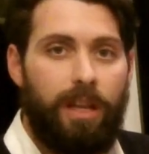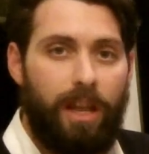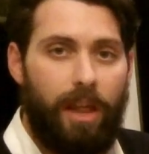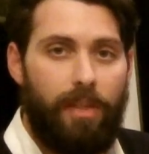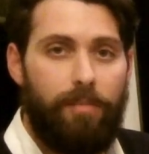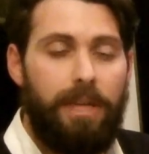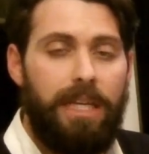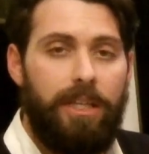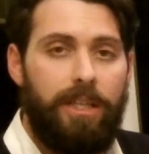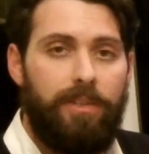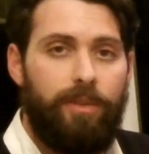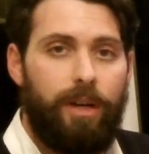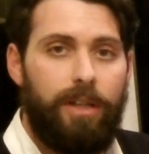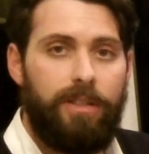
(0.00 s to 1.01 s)
another media
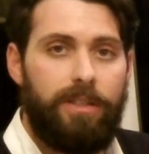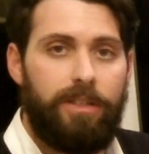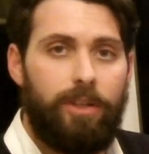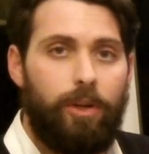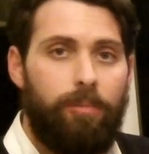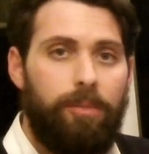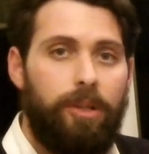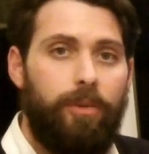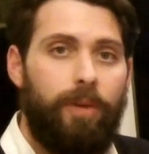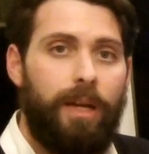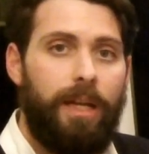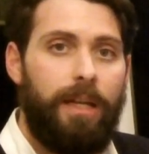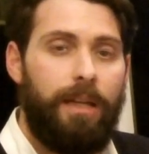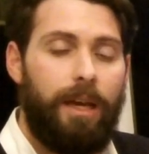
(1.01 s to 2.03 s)
device that's not a
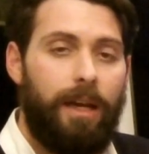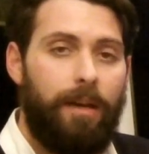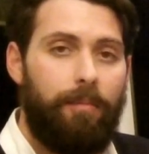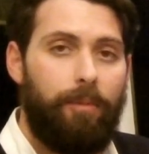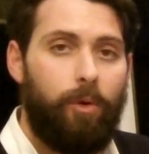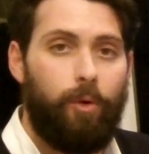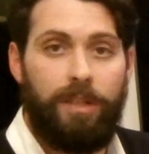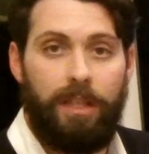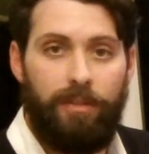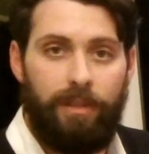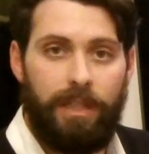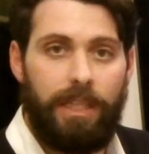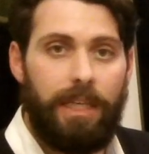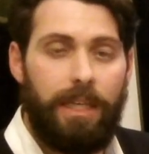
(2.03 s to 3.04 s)
Blu-ray or
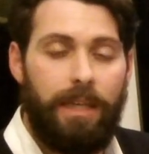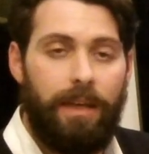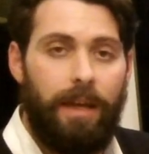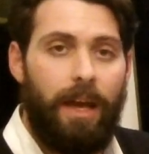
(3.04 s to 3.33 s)
DVD,